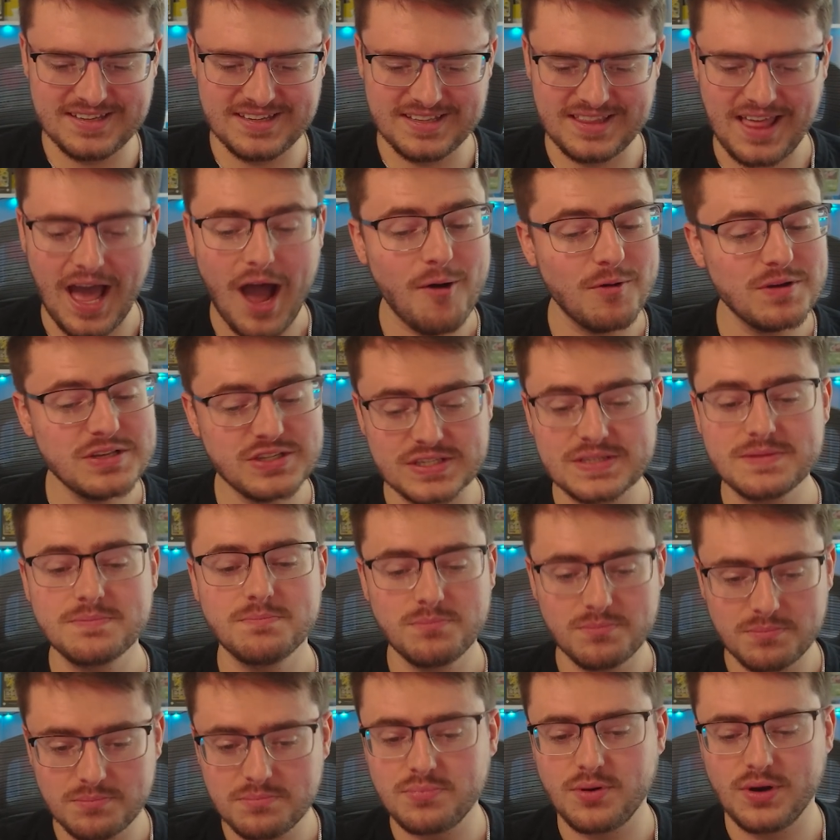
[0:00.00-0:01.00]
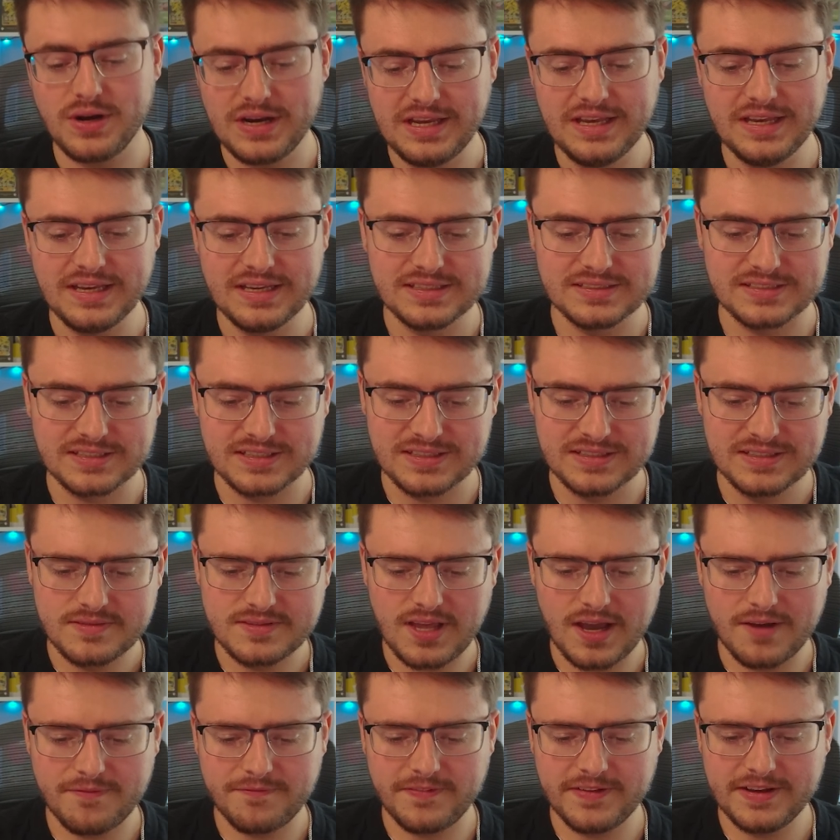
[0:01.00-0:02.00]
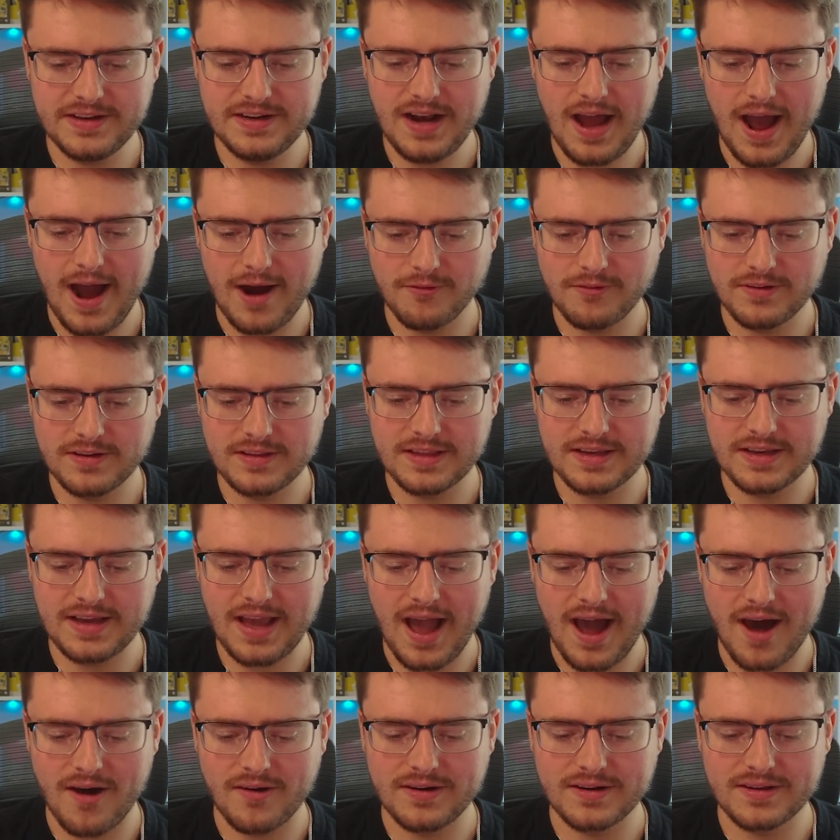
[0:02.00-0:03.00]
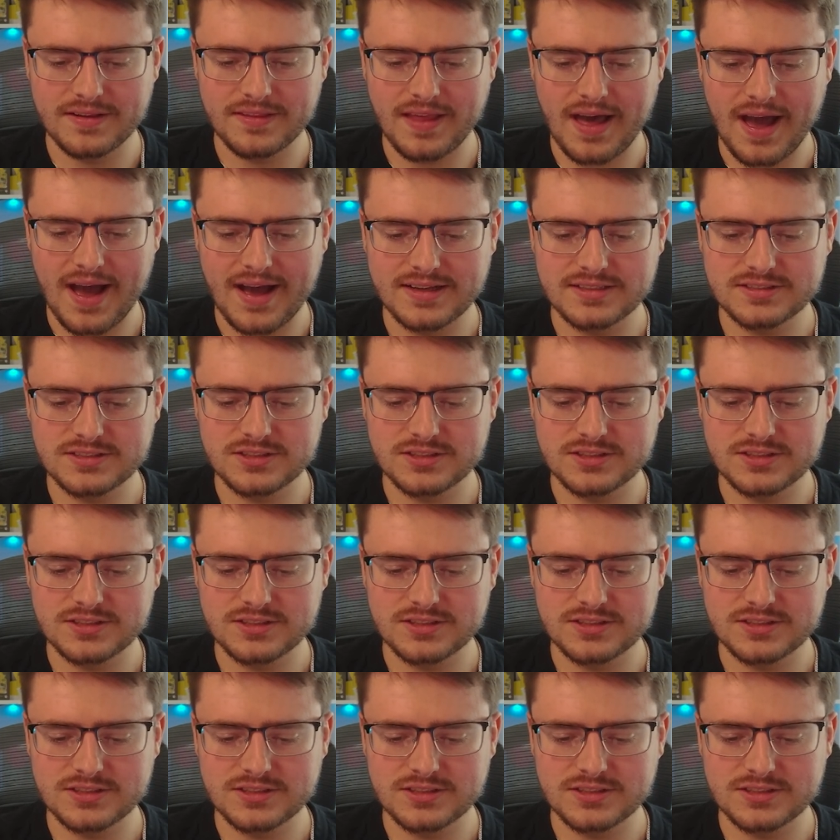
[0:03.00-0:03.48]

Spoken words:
That was pretty easy. Definitely not really counting that.